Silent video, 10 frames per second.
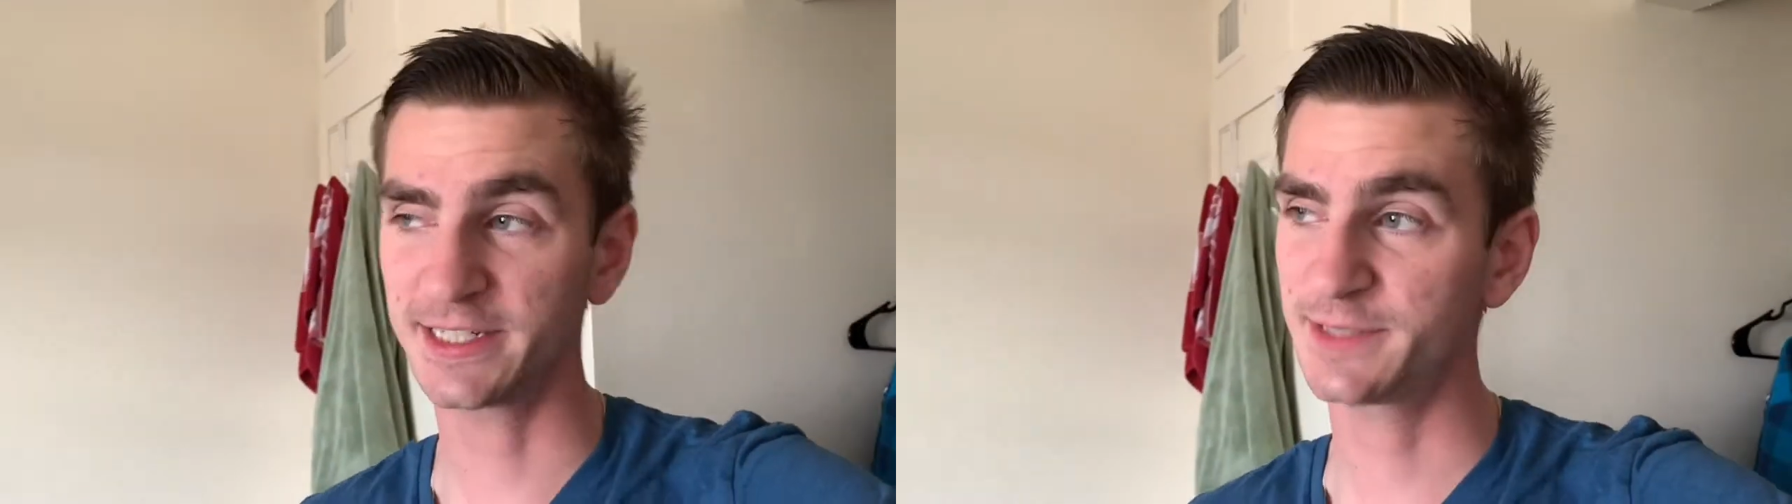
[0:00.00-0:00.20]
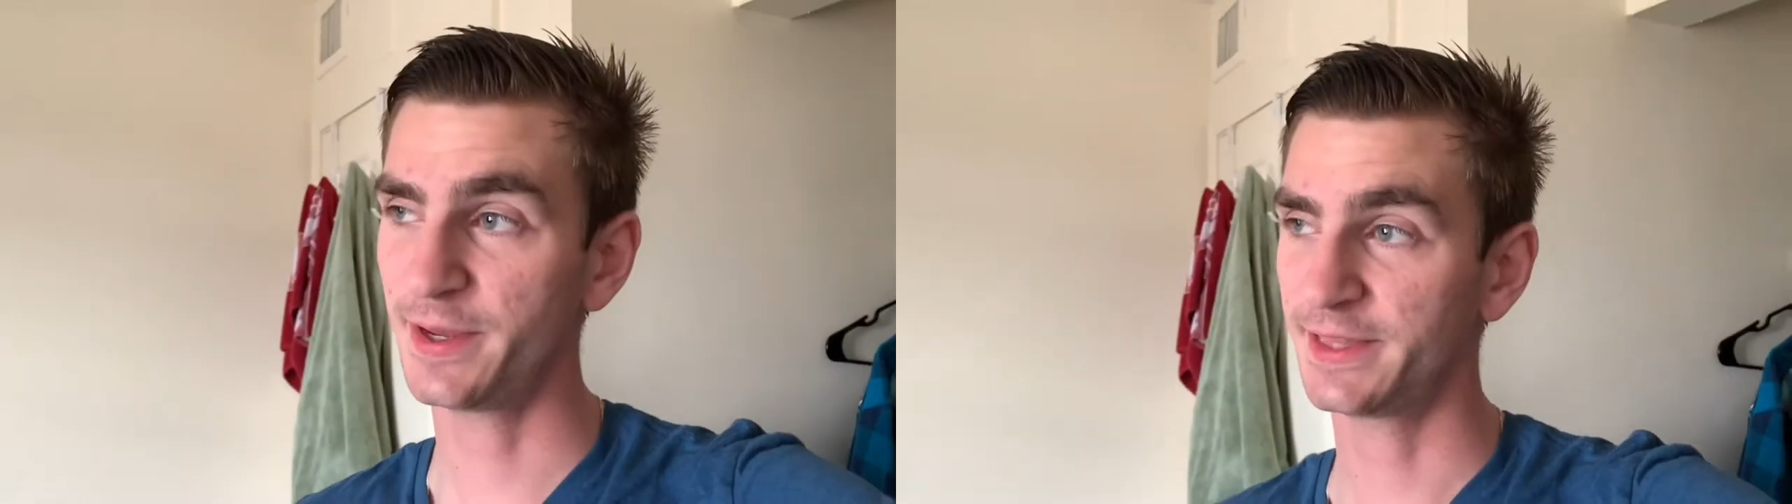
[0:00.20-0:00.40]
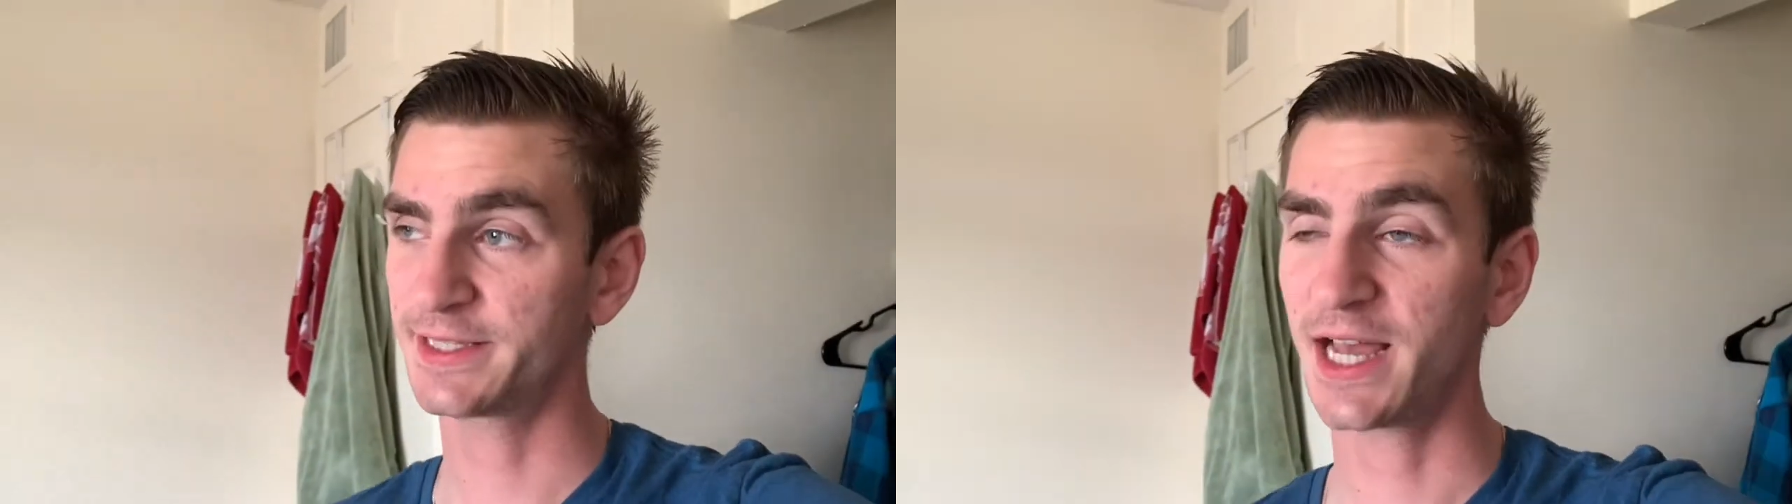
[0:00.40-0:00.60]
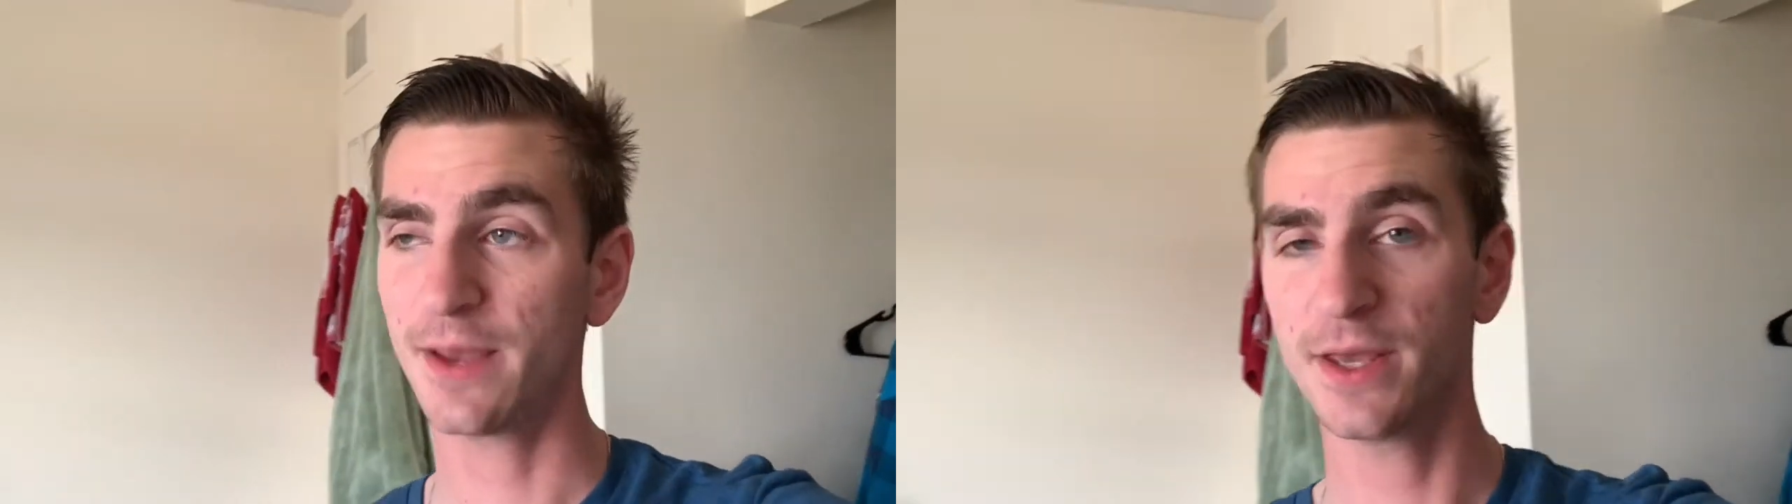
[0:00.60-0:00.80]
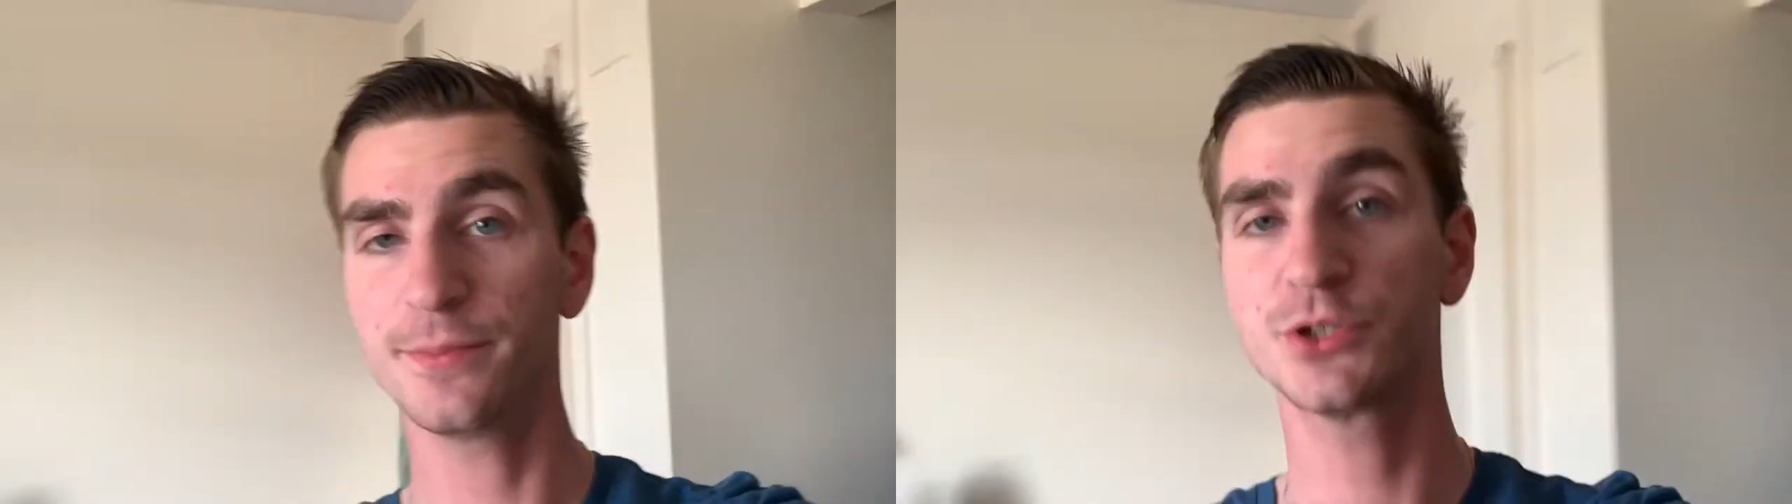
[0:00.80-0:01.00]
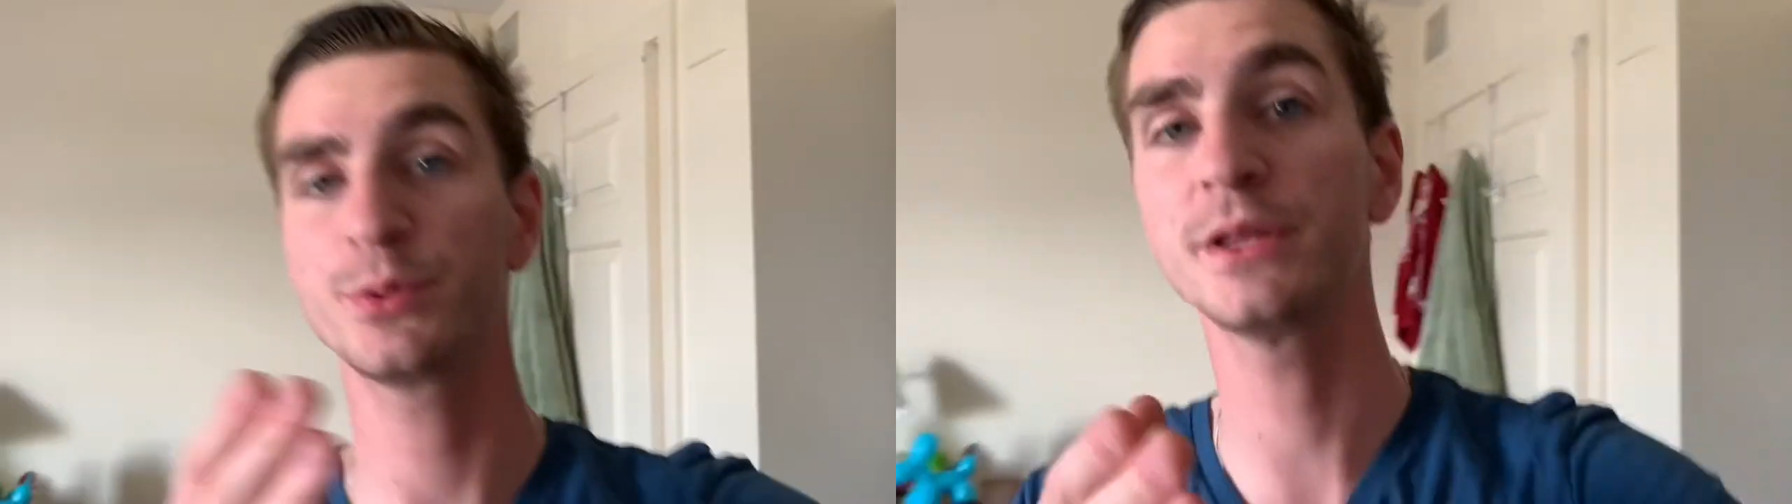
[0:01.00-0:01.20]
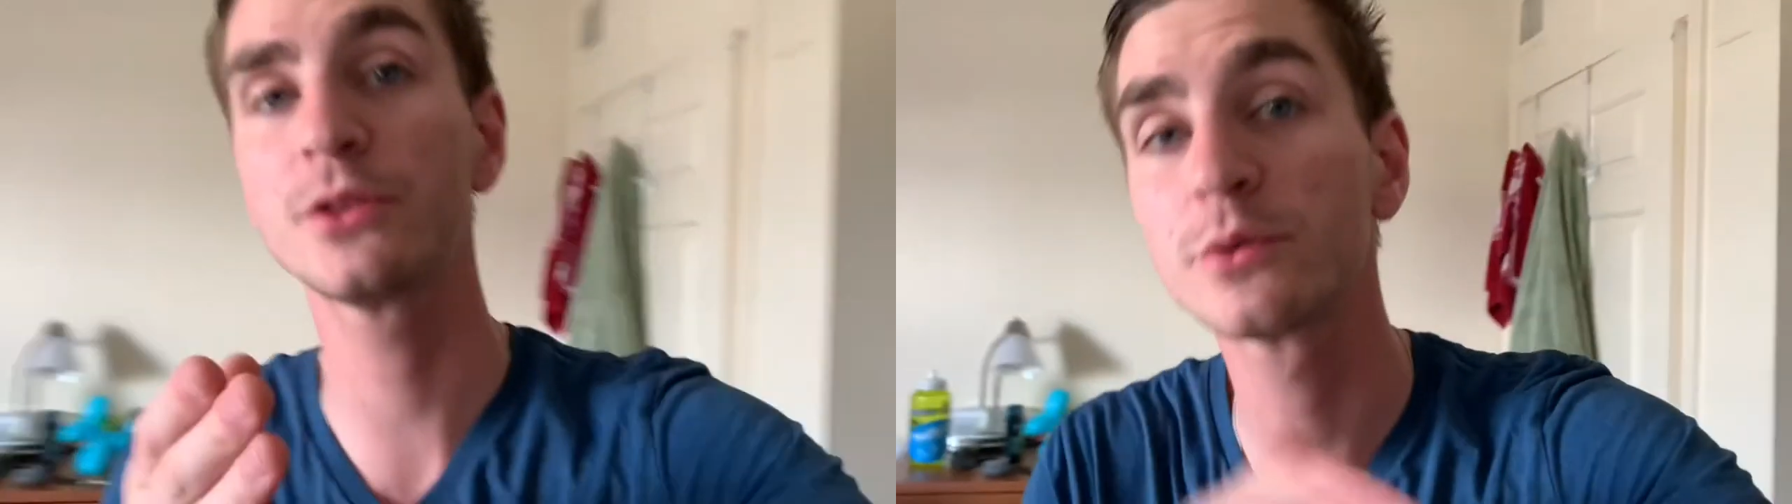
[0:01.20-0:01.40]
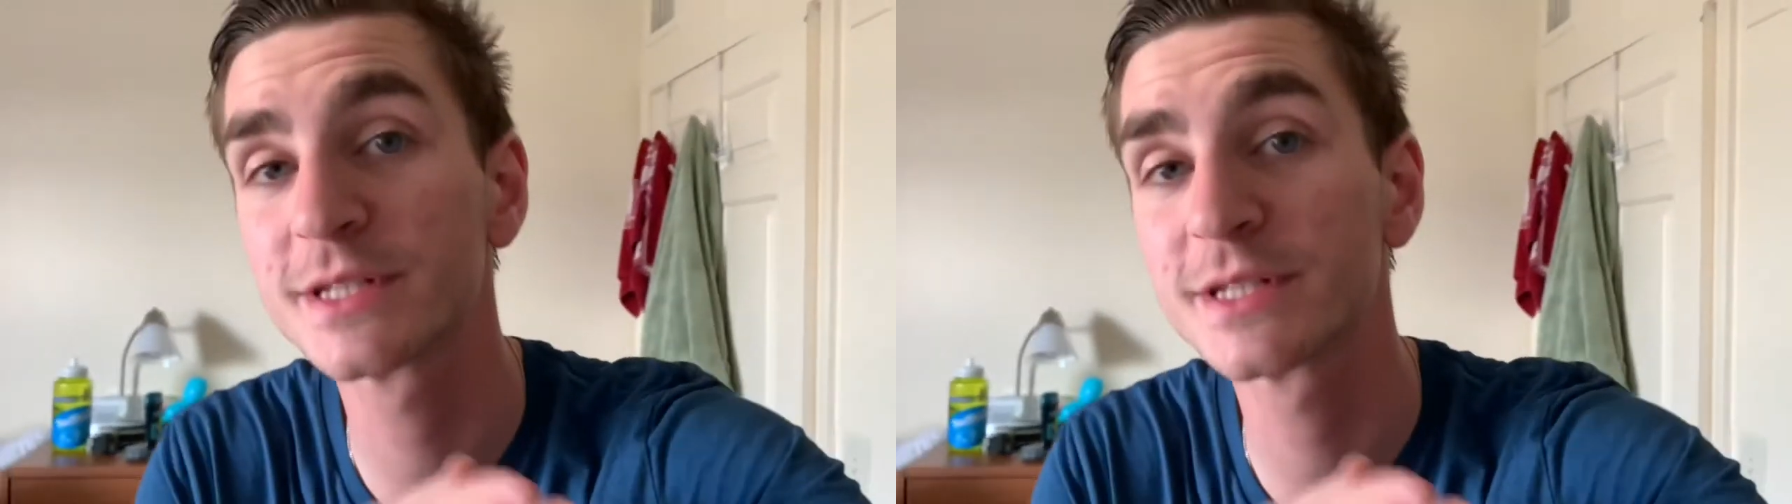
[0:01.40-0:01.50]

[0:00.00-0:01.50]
time in between those